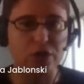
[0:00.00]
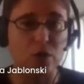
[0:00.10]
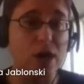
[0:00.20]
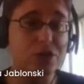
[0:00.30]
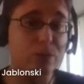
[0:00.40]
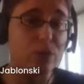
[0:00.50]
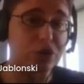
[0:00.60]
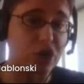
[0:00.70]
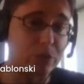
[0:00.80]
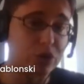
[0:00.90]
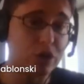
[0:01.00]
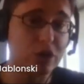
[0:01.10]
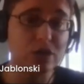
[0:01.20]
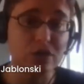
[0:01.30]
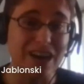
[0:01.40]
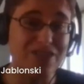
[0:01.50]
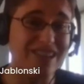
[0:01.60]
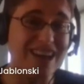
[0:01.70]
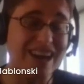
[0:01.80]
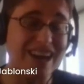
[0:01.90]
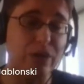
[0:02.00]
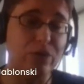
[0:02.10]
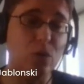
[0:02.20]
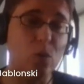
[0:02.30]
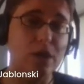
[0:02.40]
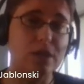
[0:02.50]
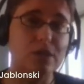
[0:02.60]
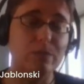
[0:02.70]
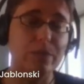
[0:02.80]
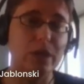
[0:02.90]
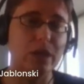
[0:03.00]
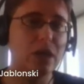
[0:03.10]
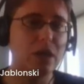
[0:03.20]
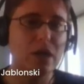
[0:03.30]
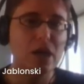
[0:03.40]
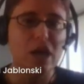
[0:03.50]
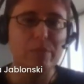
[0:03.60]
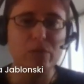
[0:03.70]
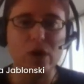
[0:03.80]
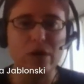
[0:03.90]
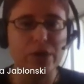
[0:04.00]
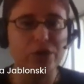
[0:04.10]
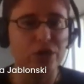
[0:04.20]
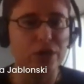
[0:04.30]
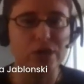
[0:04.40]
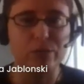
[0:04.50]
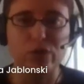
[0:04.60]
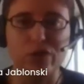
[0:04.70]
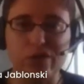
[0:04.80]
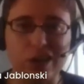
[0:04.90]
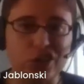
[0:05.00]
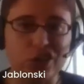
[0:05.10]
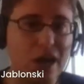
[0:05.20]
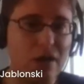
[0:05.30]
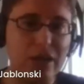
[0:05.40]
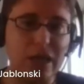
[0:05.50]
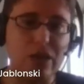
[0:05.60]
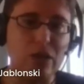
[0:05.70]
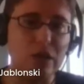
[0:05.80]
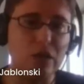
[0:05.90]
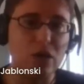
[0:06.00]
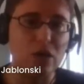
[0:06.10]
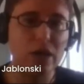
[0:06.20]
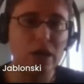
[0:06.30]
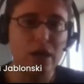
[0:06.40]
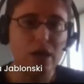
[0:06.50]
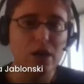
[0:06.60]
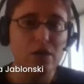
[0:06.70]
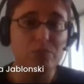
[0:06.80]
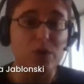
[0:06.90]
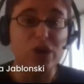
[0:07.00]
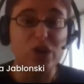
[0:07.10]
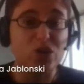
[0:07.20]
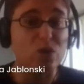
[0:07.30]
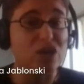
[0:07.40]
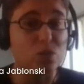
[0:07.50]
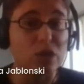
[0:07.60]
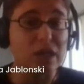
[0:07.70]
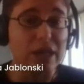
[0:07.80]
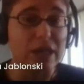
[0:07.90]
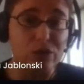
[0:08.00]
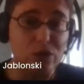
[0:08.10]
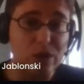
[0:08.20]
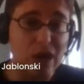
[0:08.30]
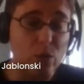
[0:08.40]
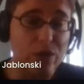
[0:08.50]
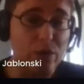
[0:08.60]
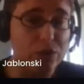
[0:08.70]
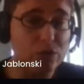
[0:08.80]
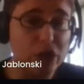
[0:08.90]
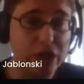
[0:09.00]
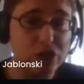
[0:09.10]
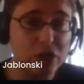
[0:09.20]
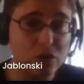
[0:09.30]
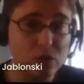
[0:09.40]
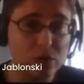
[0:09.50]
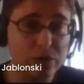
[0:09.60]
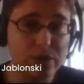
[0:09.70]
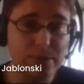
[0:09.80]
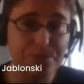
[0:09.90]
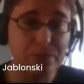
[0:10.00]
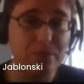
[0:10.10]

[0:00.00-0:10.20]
So as your project matures down the line, if you want to be a bit more ambitious, improve the functionality, the look, Docusaurus will let you do that without you changing tools.